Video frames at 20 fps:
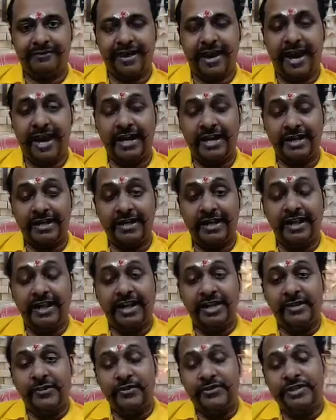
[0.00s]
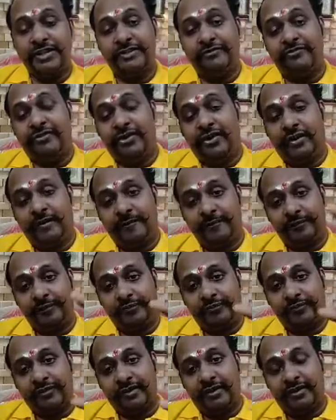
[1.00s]
and you see for
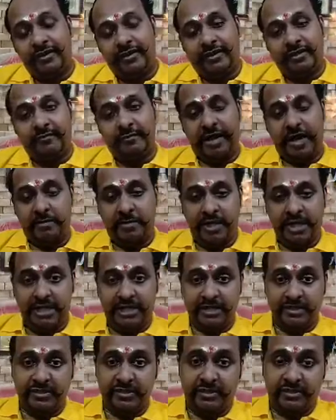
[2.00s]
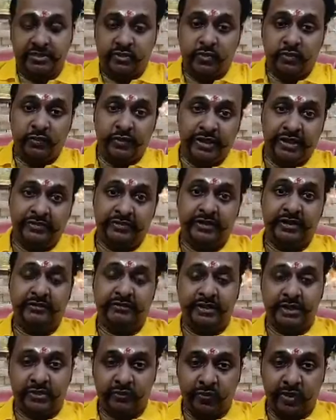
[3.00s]
maybe it is uh, two weeks three
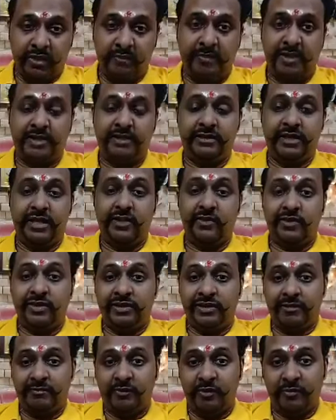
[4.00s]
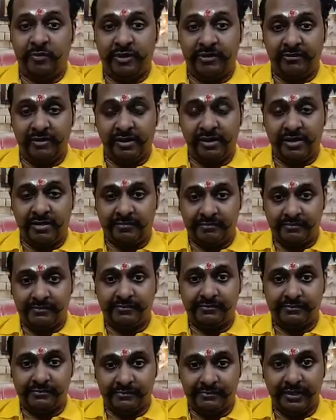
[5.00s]
weeks one month then only the improvement will come
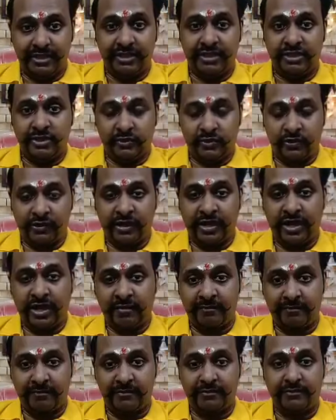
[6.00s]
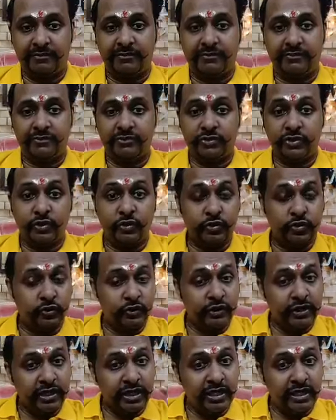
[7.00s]
in a neuro rehab so you should
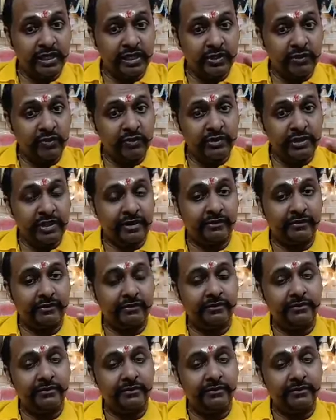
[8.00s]
really know that